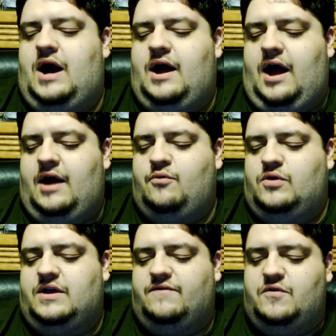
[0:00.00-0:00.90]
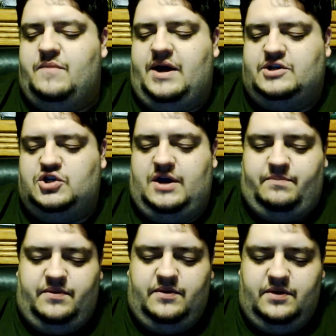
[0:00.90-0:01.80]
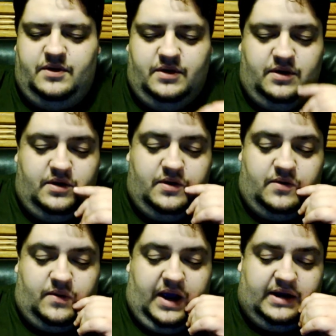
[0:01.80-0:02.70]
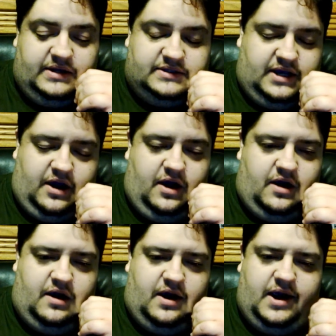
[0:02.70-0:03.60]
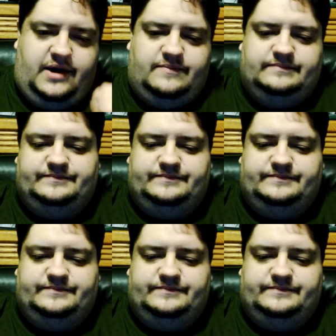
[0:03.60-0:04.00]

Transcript: I, I will give you my chip. Right? And he's like, all right, all right.